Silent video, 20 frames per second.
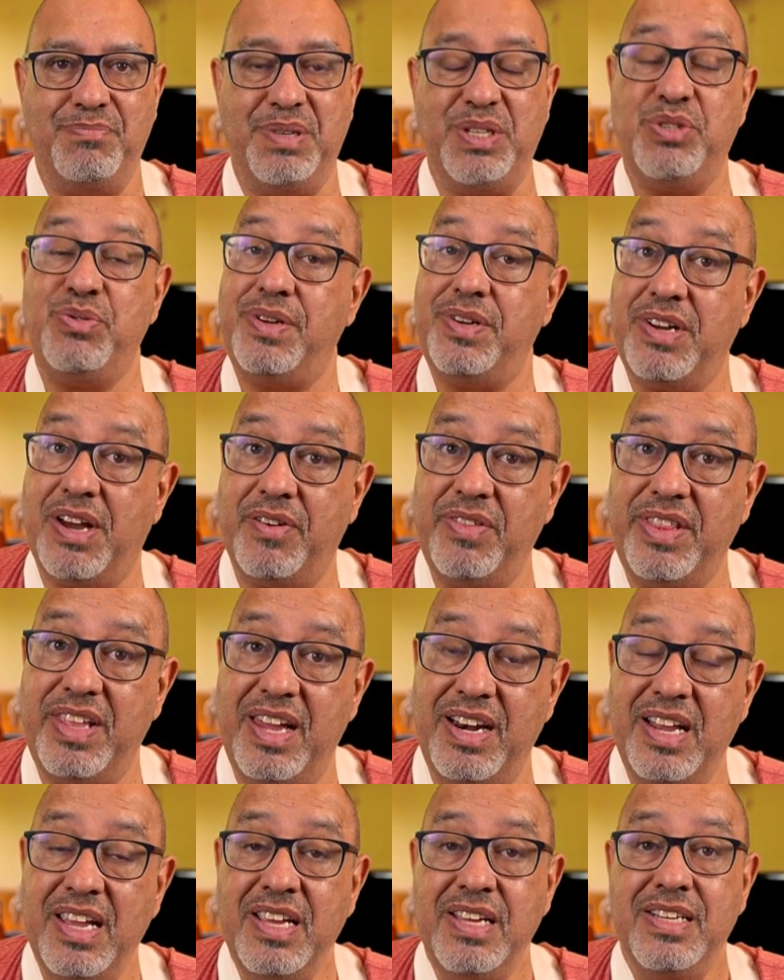Between now and
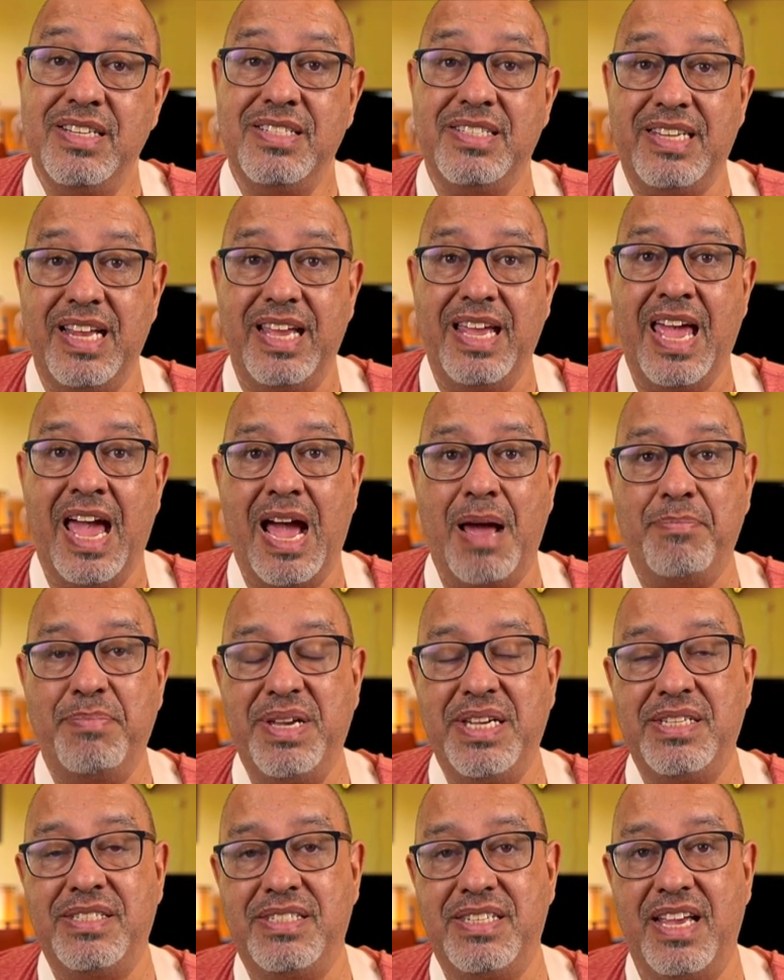then, stay
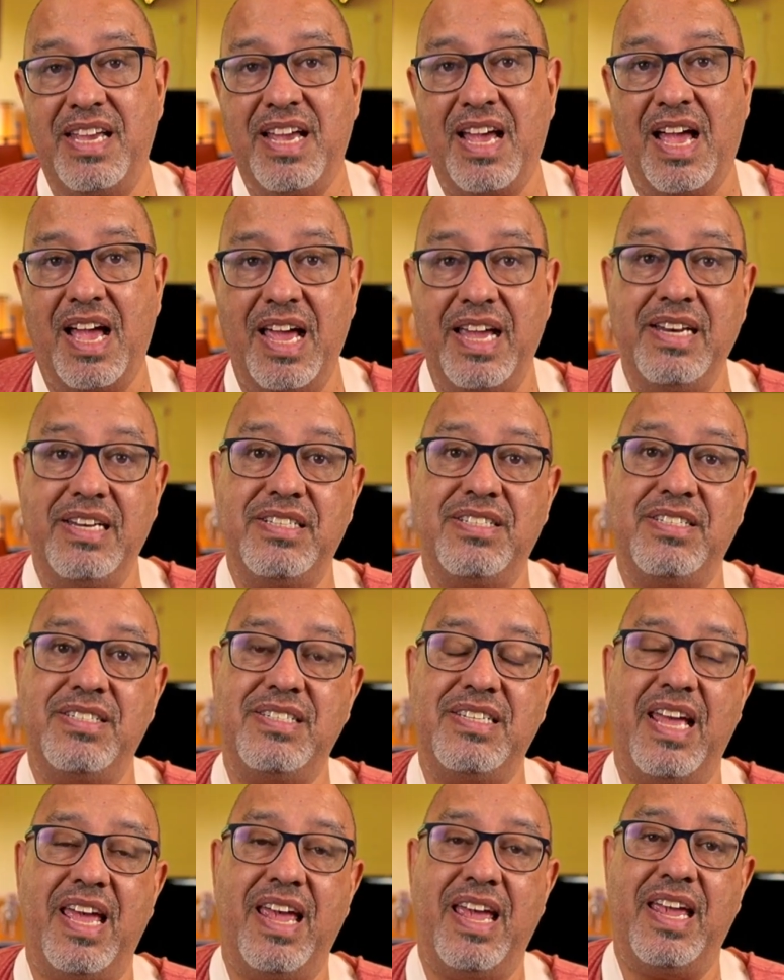happy, stay kind,
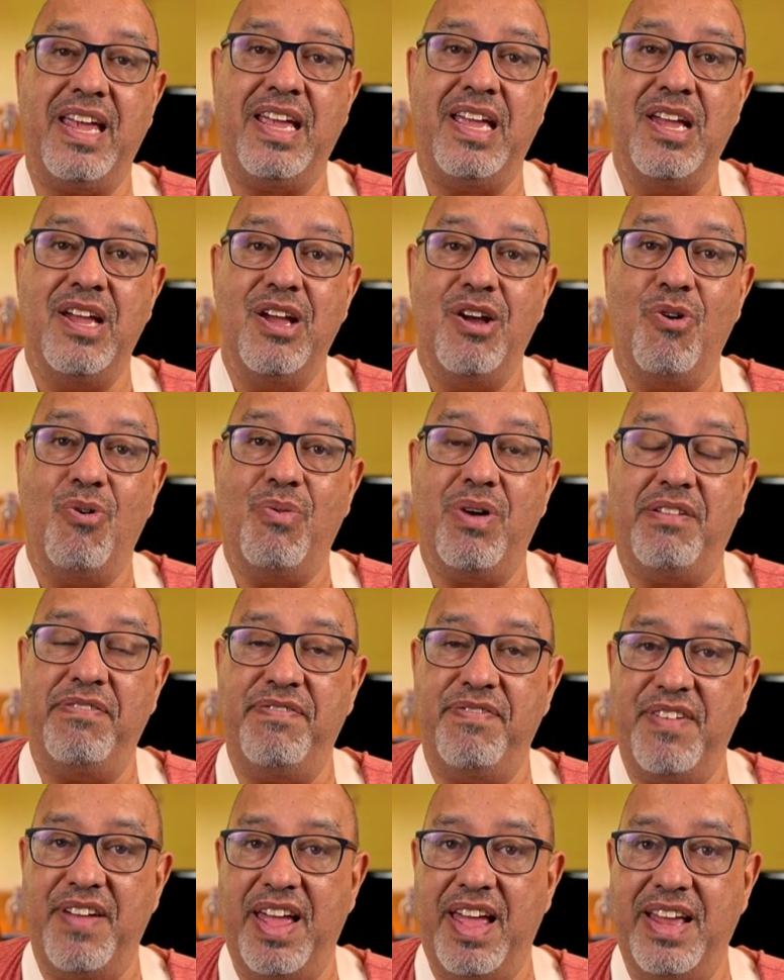stay
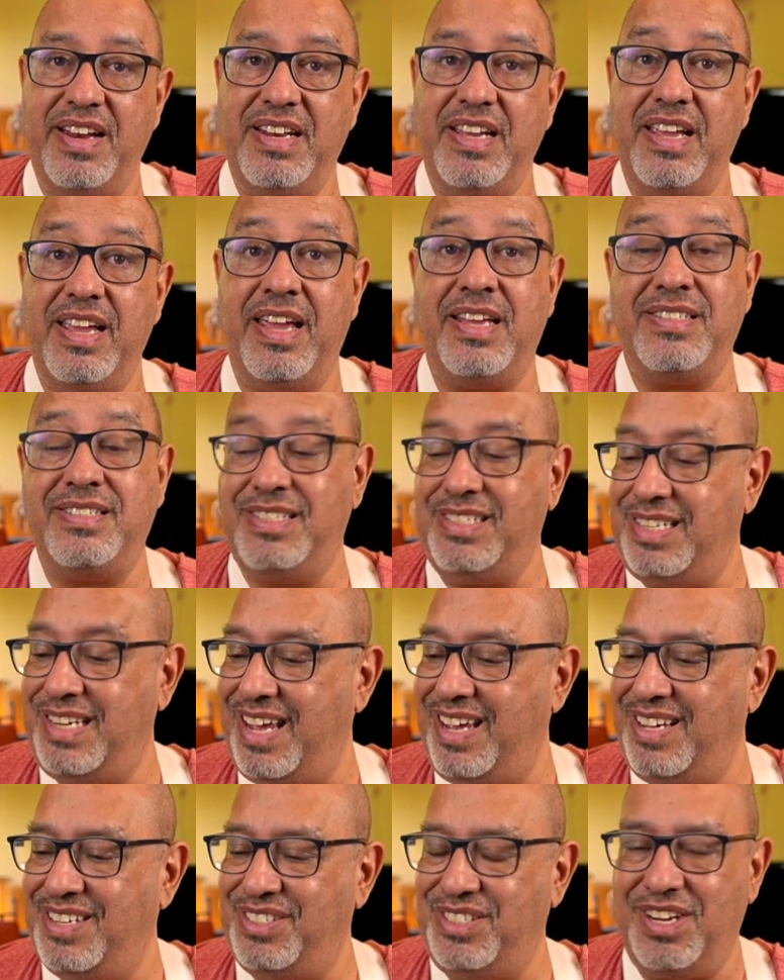well-fed, and
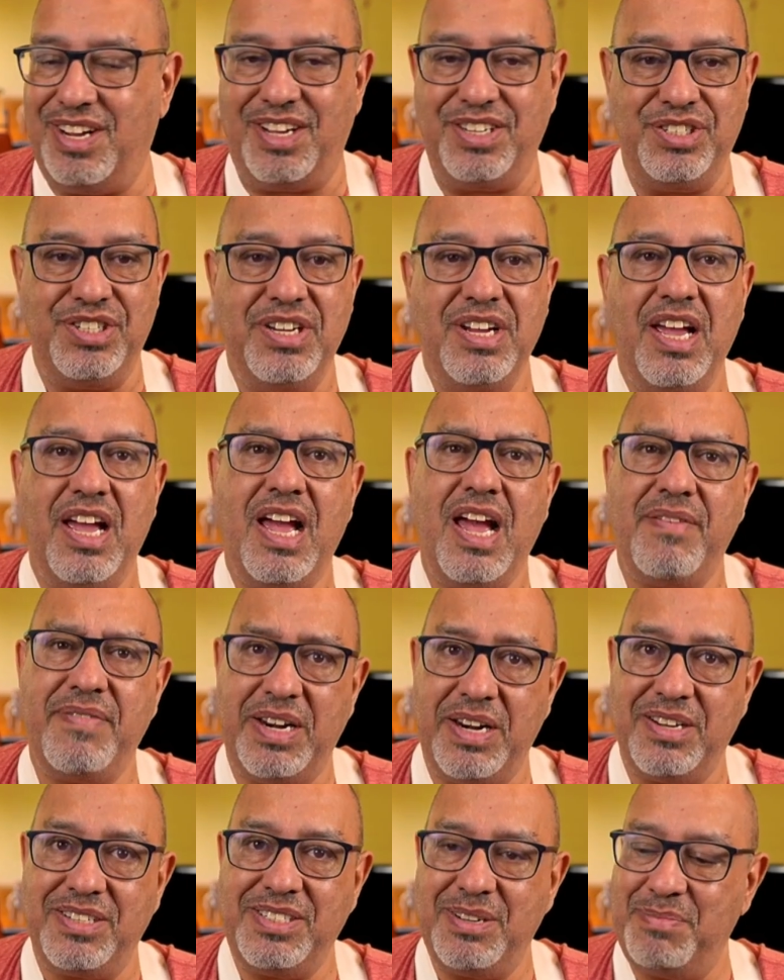stay in touch. Have
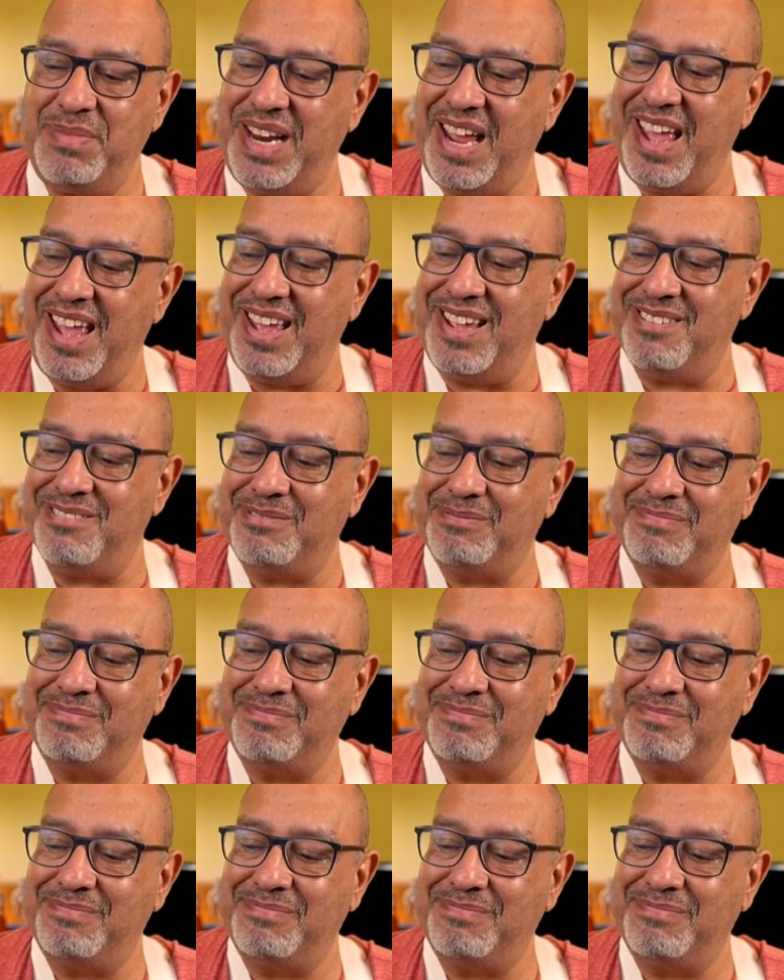an awesome day.